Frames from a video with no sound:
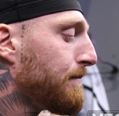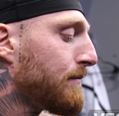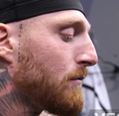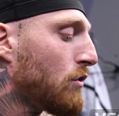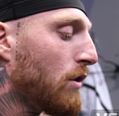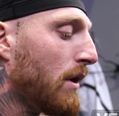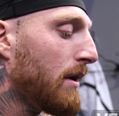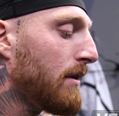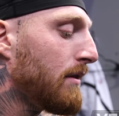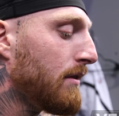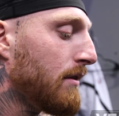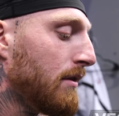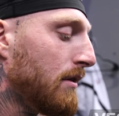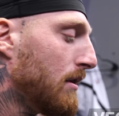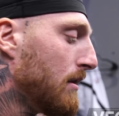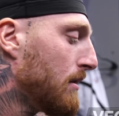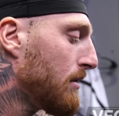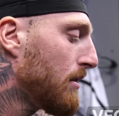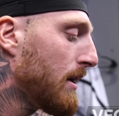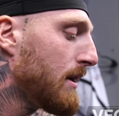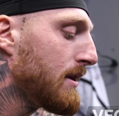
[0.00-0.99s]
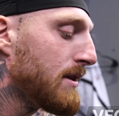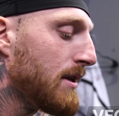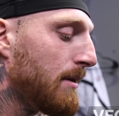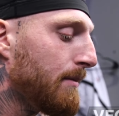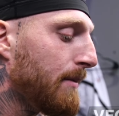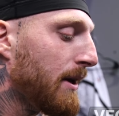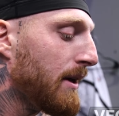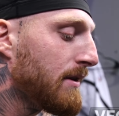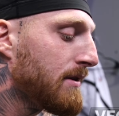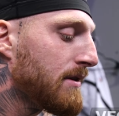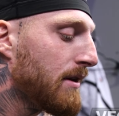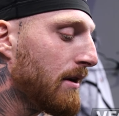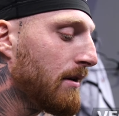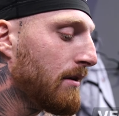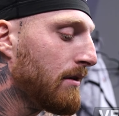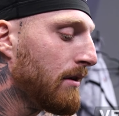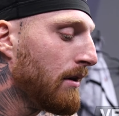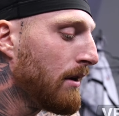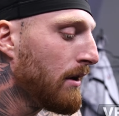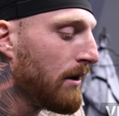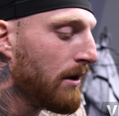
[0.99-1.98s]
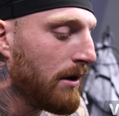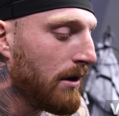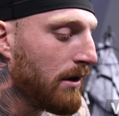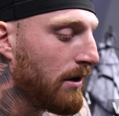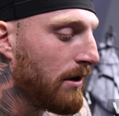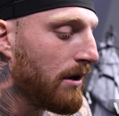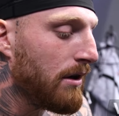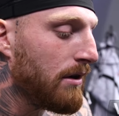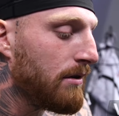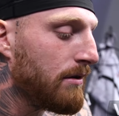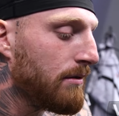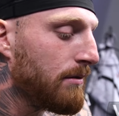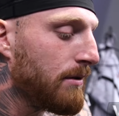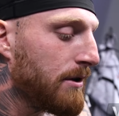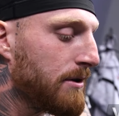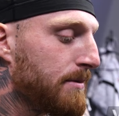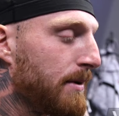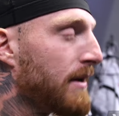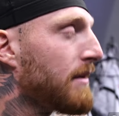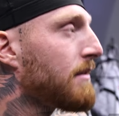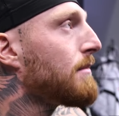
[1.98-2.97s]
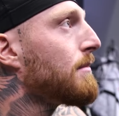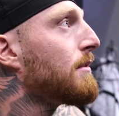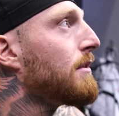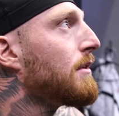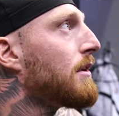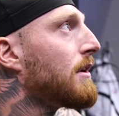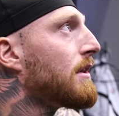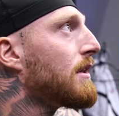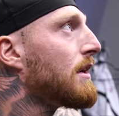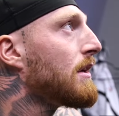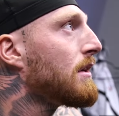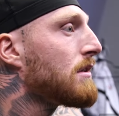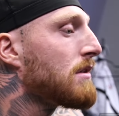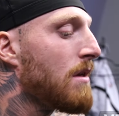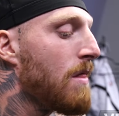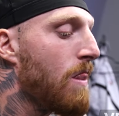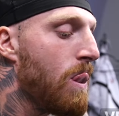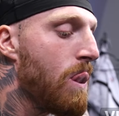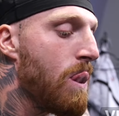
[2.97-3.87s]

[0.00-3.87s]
great, you know, great teammate. So, you know, we're expecting him to do good things.